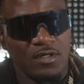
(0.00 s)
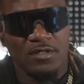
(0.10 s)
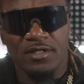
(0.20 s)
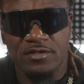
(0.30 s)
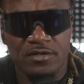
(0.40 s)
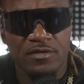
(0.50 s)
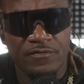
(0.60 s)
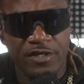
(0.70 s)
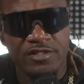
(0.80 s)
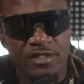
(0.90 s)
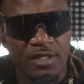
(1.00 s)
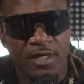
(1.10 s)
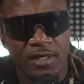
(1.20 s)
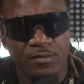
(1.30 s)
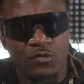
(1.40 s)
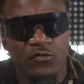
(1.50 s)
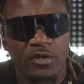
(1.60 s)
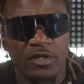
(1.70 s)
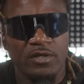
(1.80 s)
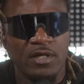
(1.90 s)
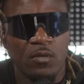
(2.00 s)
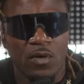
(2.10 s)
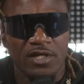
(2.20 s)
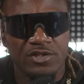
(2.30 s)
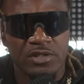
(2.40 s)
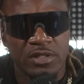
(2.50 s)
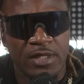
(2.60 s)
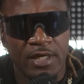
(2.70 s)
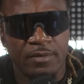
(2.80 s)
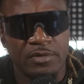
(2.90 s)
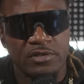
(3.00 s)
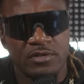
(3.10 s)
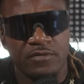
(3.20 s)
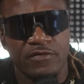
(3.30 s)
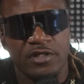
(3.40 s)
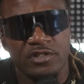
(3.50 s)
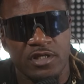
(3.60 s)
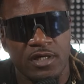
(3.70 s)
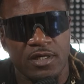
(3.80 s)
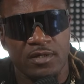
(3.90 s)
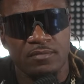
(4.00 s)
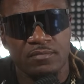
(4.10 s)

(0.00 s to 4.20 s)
That's the division game. You forget that Washington game is a division game.